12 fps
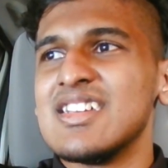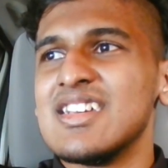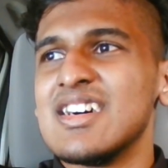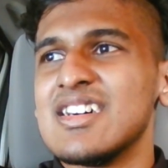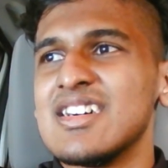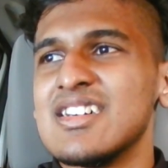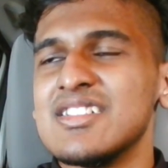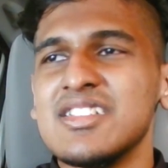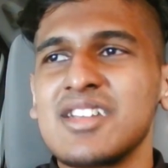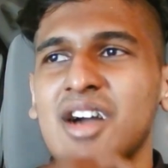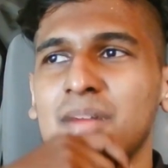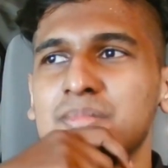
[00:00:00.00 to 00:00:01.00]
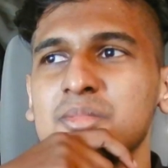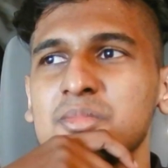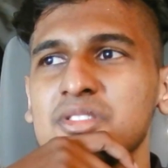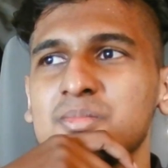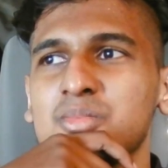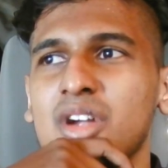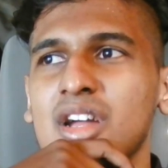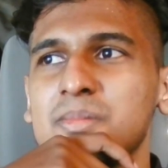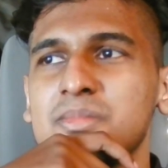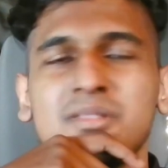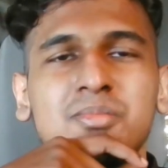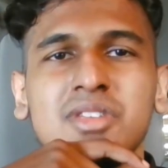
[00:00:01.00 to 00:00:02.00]
a Optimus
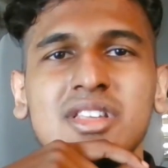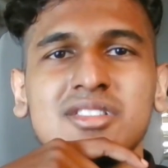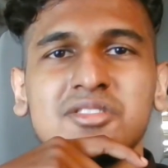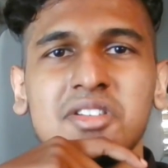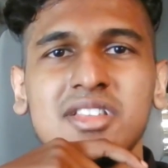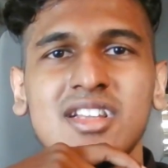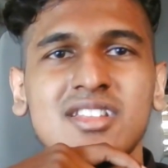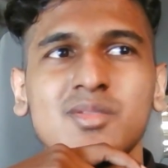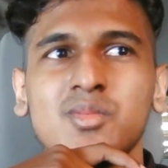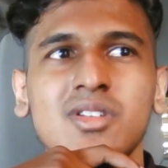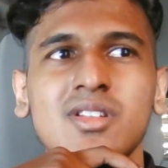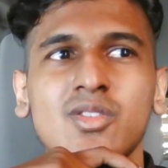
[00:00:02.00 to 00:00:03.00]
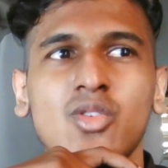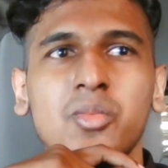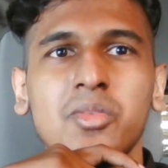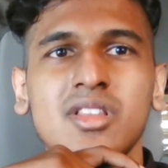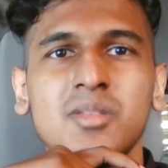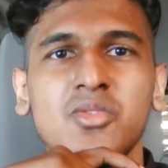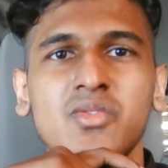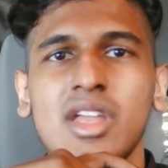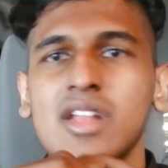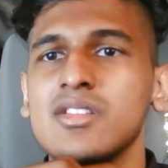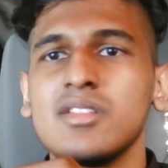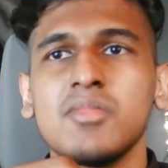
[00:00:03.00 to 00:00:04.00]
Prime speech, right? That's what normally the movie
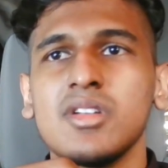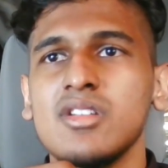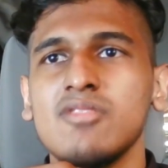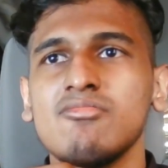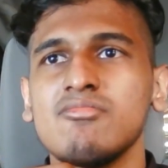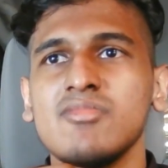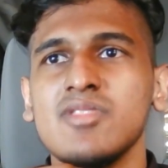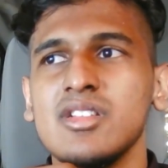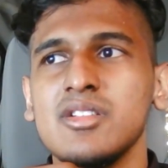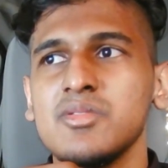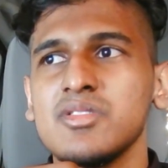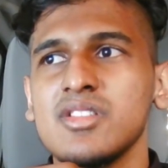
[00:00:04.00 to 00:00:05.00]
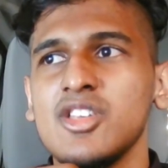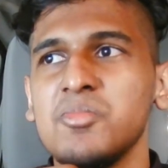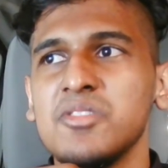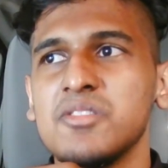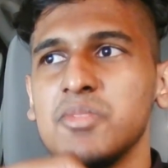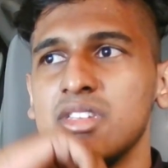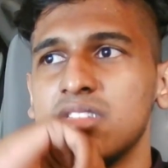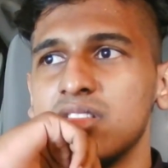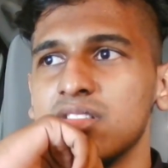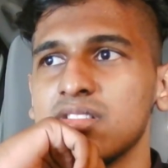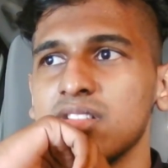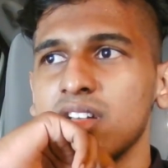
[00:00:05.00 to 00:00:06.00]
ends in, but no, it was a human speech
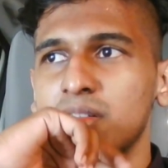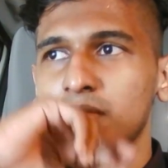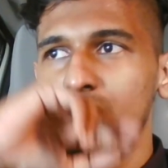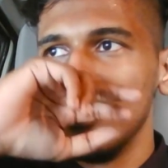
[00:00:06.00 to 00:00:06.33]
at the time.